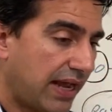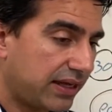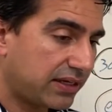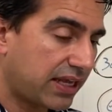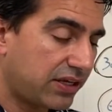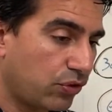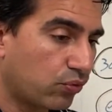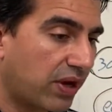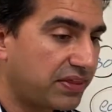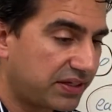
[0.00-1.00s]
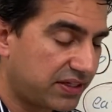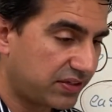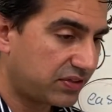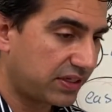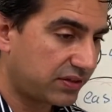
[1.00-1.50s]
can you run the
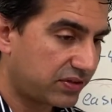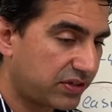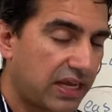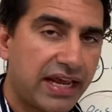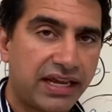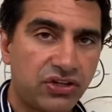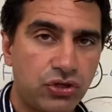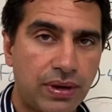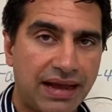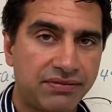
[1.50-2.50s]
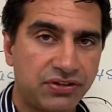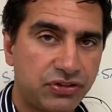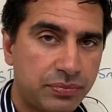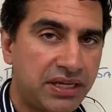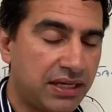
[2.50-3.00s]
distance and do you have the
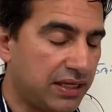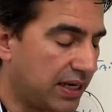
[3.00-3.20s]
speed?